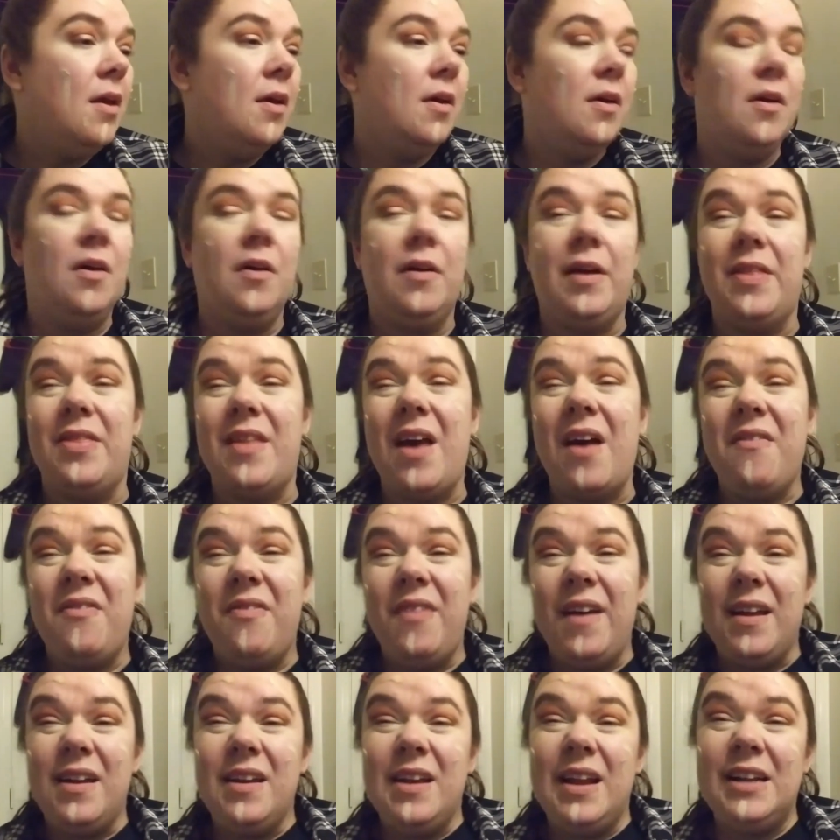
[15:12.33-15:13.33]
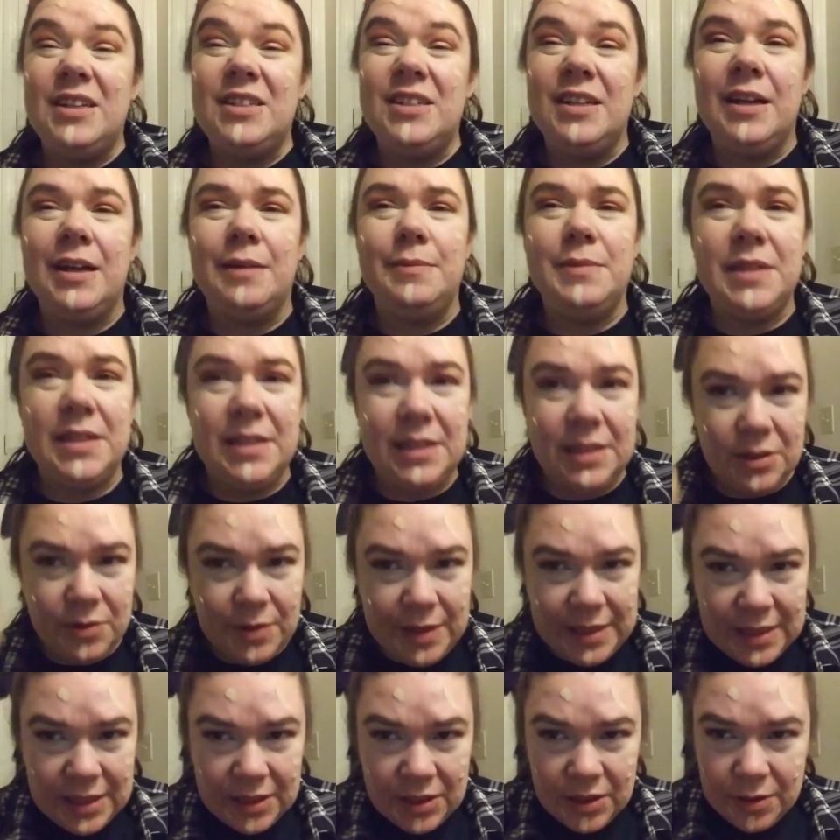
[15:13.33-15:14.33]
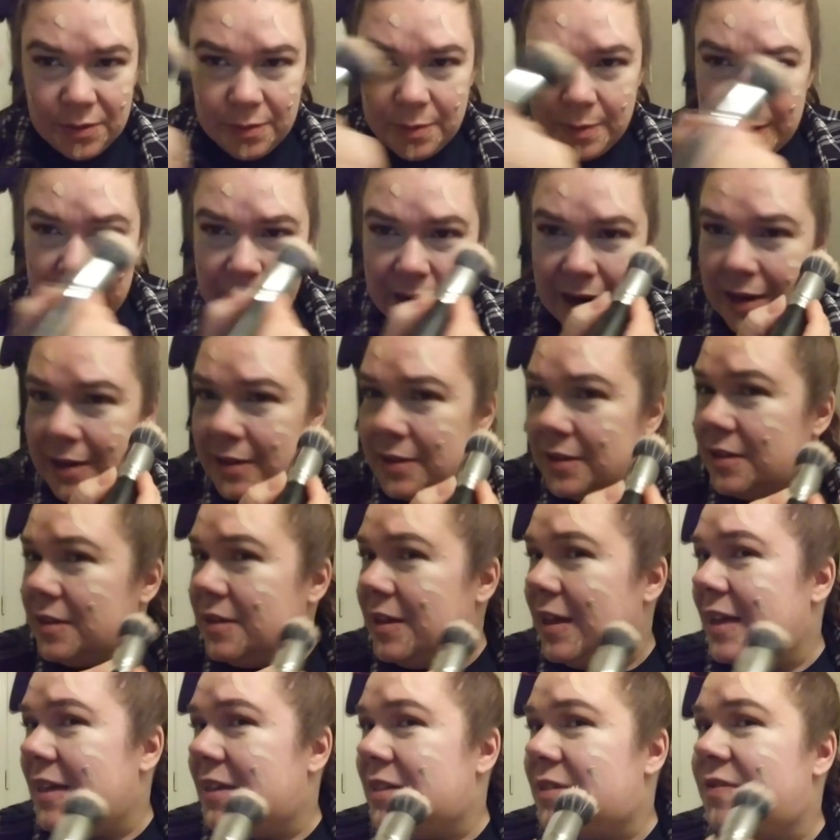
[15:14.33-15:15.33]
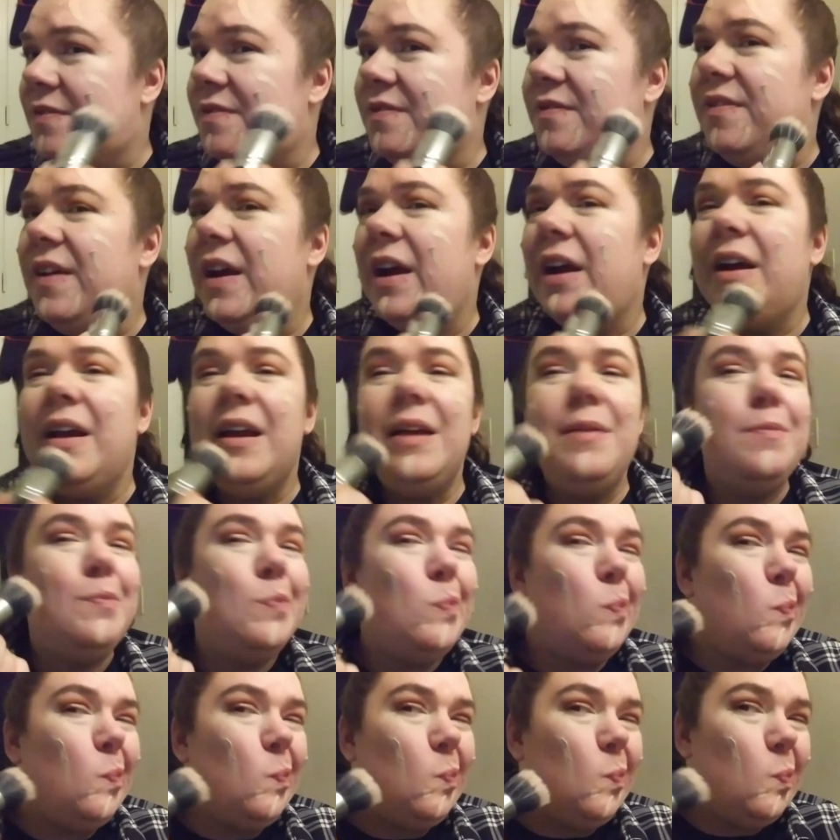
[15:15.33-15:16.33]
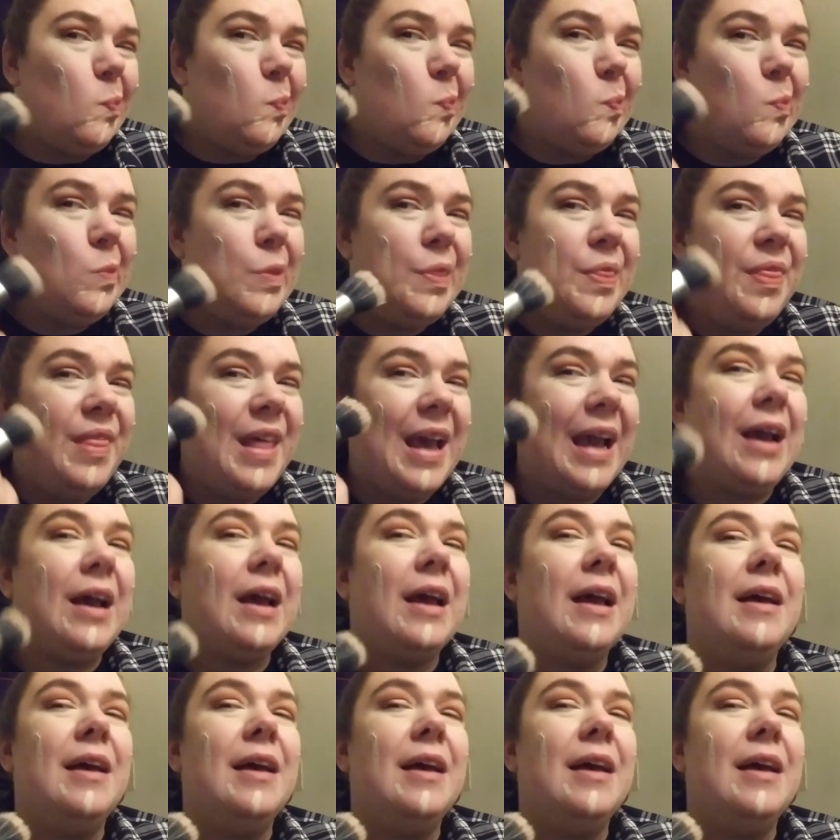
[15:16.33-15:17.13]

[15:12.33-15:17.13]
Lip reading: Okay, that foundation comes in a squeezy tube, and it's very thick,